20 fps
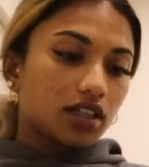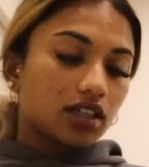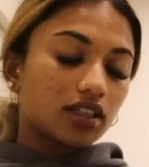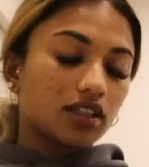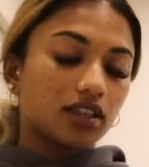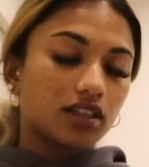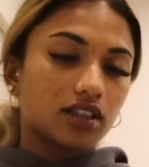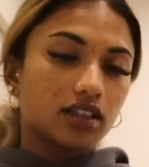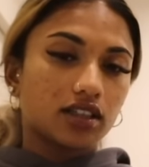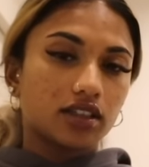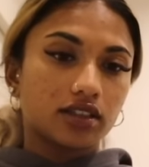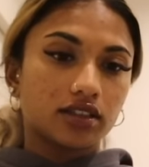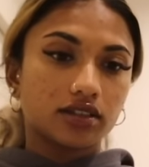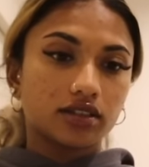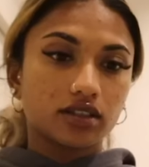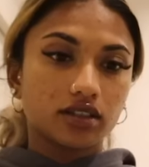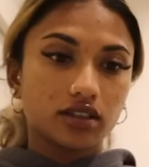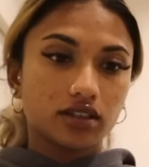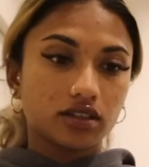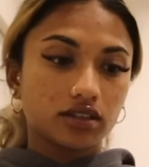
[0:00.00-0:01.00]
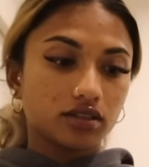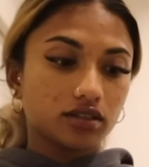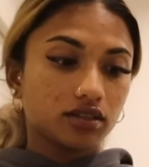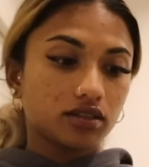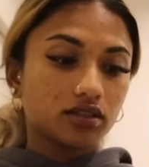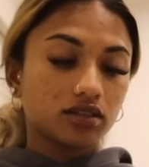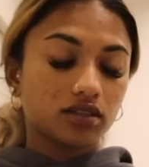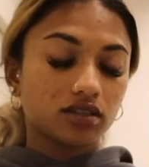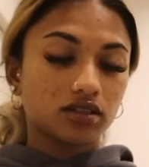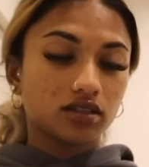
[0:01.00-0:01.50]
and then
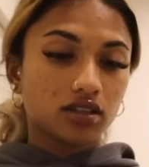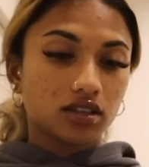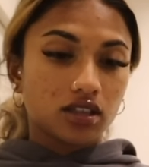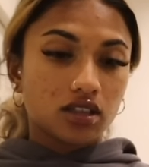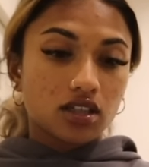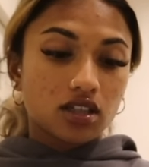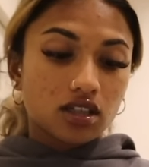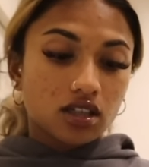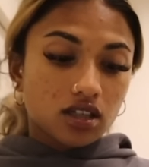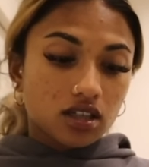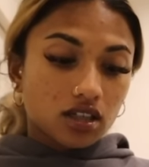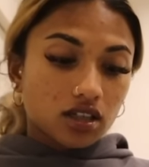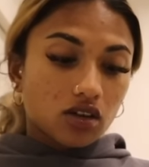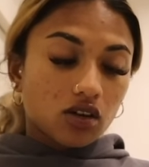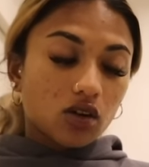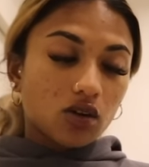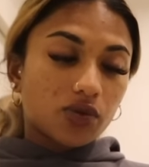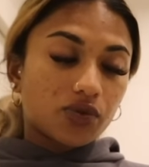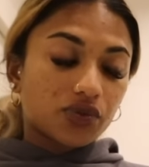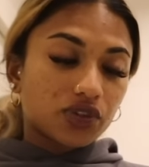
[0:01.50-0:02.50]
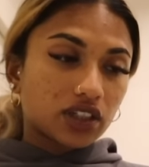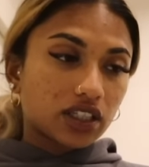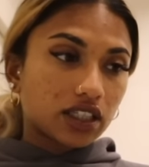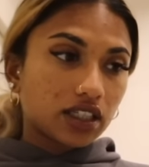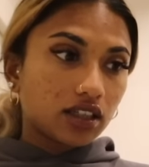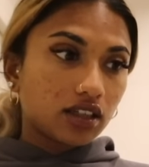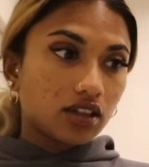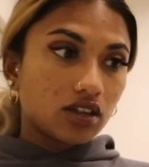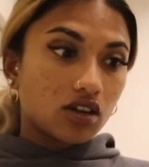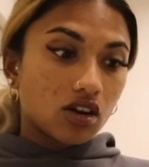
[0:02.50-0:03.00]

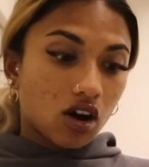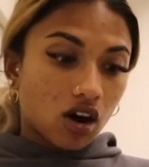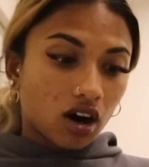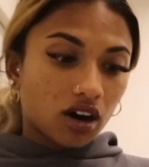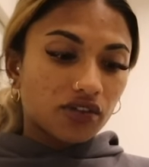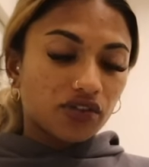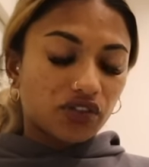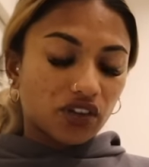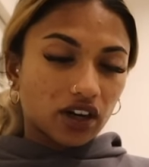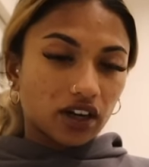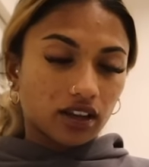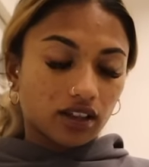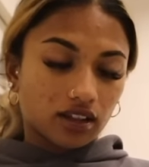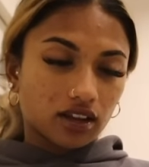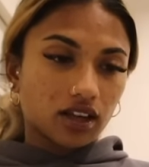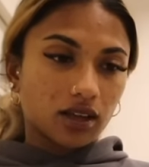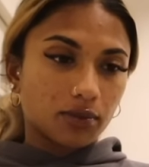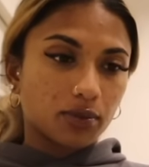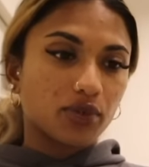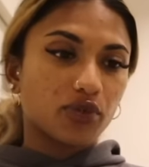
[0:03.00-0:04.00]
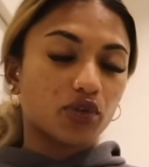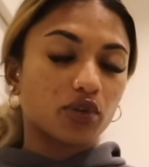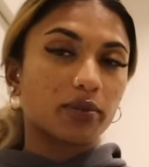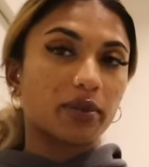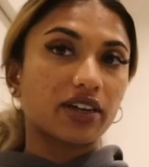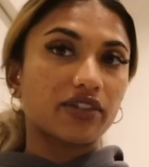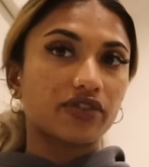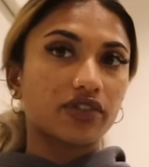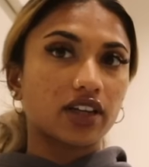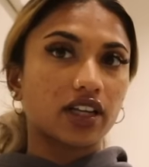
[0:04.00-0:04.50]
hopefully not fall asleep before
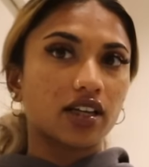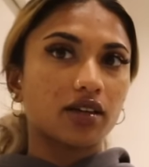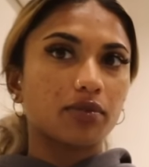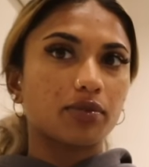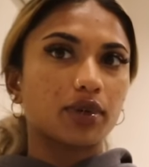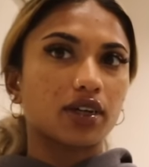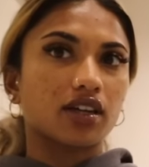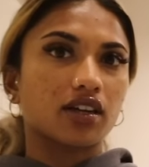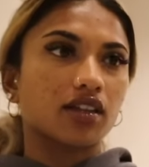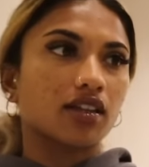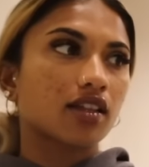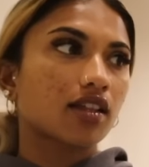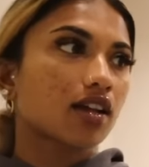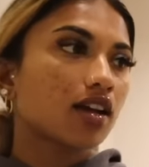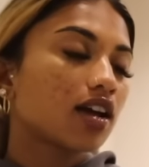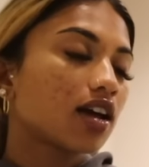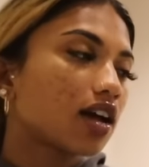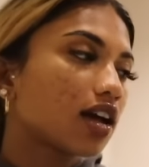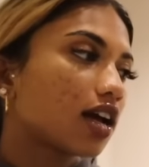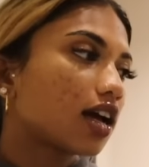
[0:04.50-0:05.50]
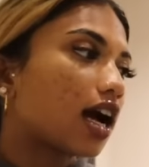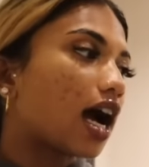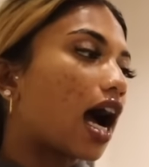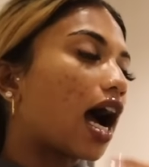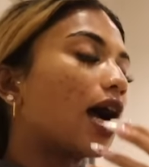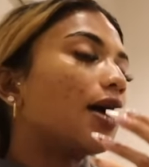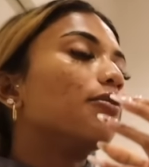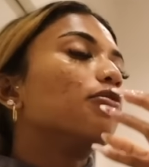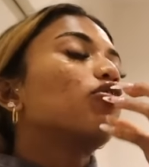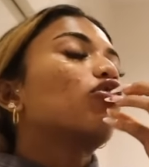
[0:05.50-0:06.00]
my flight because
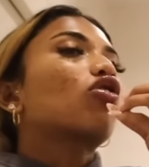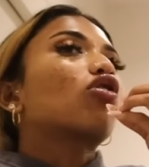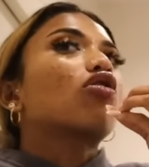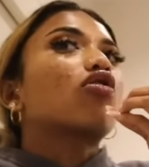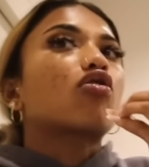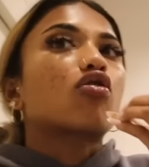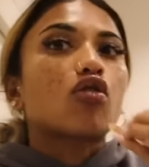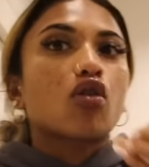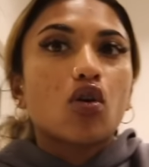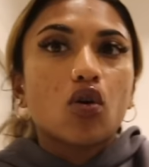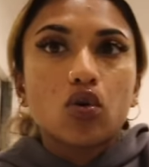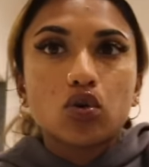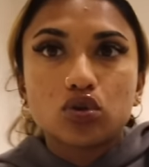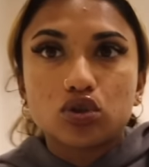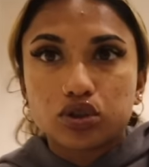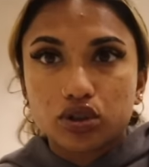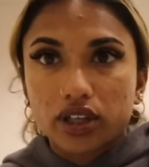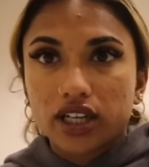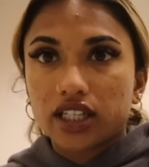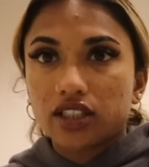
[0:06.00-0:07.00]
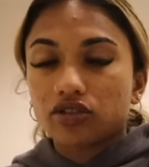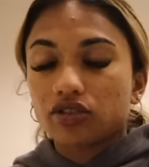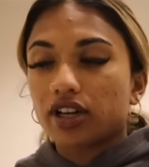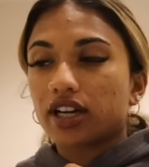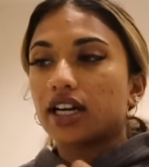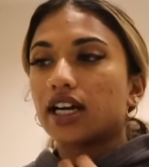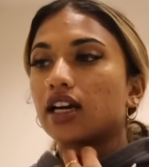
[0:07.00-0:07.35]
I'm so drained right